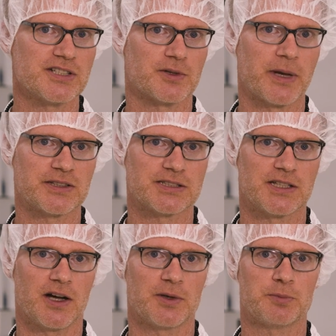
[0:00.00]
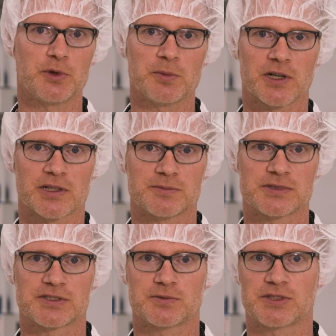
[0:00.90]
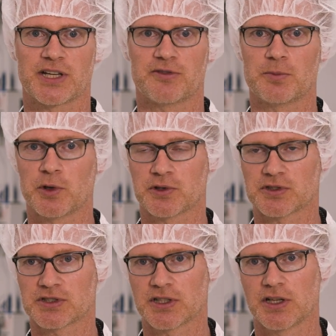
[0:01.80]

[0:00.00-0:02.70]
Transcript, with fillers: arrays are mounted on boom arms, which have motors.